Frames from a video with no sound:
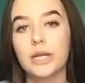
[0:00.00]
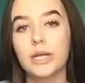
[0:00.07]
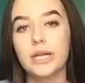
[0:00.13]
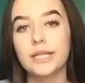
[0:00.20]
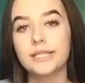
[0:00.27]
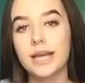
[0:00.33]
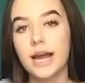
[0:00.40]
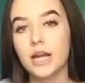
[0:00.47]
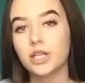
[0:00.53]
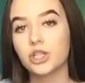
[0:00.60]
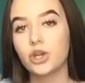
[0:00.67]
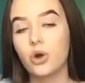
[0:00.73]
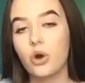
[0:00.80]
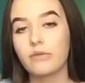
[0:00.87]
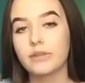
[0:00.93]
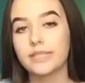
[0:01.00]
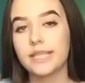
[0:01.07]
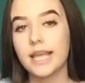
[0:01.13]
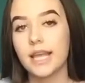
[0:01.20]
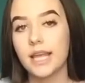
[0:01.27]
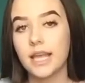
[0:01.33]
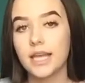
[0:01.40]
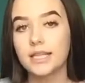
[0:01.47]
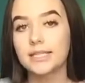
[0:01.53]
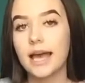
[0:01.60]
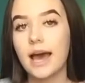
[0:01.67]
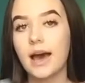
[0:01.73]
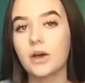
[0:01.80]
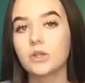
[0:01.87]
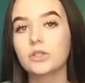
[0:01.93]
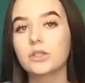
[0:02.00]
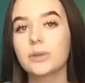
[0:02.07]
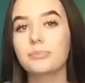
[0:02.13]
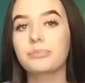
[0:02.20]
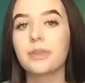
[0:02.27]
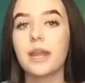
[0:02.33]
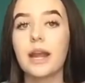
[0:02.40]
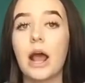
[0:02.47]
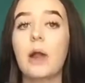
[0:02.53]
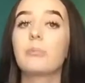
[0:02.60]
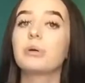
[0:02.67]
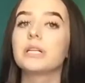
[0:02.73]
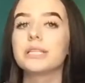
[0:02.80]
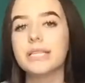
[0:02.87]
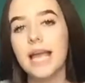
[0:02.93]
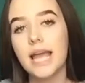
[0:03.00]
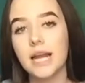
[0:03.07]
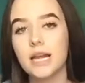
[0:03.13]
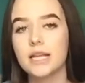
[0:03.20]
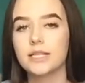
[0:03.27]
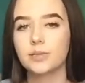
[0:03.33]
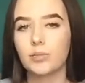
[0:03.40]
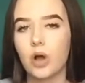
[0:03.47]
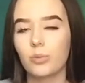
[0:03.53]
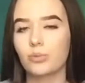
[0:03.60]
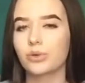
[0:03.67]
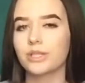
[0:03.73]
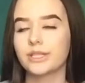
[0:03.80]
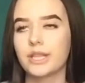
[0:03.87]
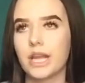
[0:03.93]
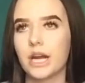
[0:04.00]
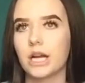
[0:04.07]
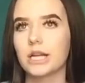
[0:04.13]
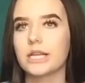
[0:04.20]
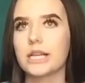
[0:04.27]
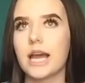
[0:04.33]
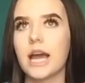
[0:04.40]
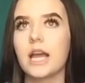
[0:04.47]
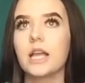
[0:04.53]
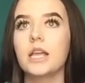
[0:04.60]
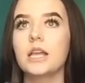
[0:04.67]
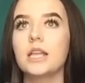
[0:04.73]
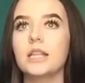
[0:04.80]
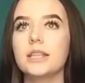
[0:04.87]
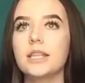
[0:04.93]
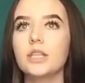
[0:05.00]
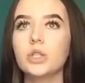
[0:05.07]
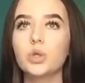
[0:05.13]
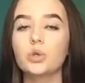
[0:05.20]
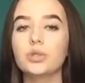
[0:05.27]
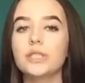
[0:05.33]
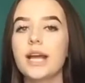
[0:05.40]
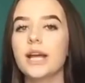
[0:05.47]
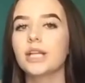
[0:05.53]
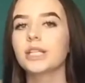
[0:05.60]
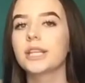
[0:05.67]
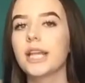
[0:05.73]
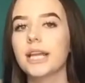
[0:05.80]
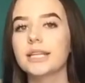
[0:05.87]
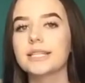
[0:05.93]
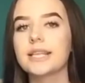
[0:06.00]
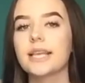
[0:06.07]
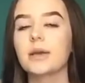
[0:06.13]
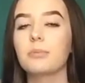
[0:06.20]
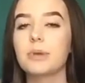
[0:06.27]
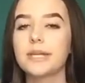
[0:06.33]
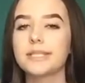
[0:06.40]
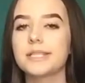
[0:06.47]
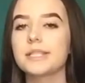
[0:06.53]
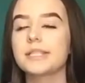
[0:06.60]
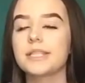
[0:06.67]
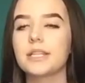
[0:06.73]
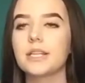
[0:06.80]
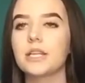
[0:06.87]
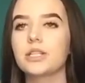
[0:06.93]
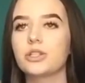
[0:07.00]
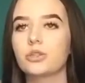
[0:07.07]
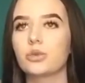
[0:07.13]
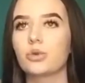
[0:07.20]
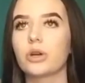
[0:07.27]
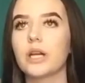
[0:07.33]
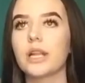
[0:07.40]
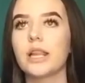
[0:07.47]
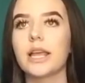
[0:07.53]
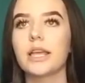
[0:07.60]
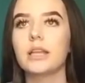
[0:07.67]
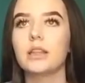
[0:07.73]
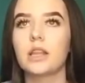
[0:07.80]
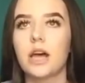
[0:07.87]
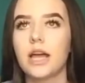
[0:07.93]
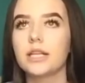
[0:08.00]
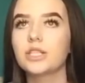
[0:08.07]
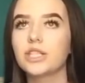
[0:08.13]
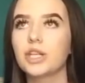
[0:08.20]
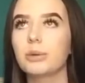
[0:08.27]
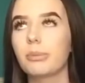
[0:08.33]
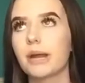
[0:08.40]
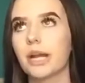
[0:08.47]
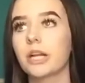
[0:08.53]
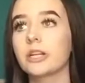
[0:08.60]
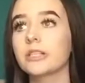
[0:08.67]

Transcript: we decided to go over to his house and I'd pretend his mom was there. Yeah. This whole entire thing is like a basic teenage story, like lying to your parents.